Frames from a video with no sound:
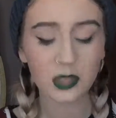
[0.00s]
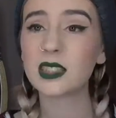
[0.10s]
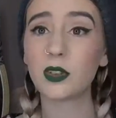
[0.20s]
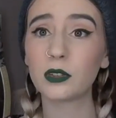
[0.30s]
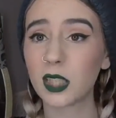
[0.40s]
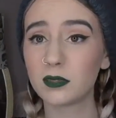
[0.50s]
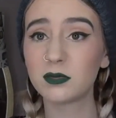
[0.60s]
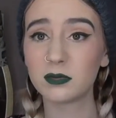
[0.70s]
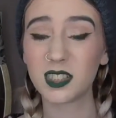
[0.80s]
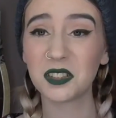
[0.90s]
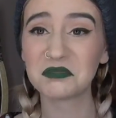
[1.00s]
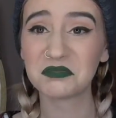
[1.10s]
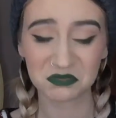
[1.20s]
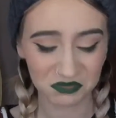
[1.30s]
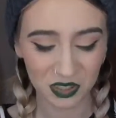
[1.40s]
Difficult thing to do.
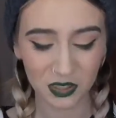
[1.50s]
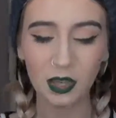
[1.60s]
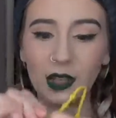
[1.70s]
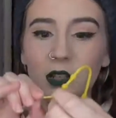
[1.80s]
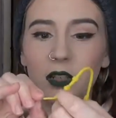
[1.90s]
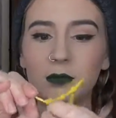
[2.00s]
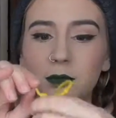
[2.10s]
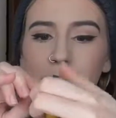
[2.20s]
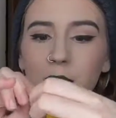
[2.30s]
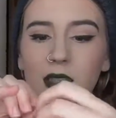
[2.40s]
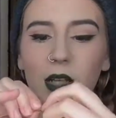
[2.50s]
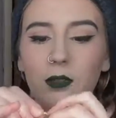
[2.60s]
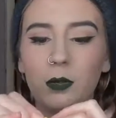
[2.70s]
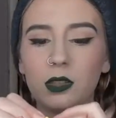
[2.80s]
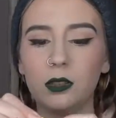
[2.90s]
And then you can pull it tighter
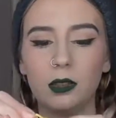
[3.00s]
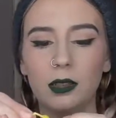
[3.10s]
if you want to.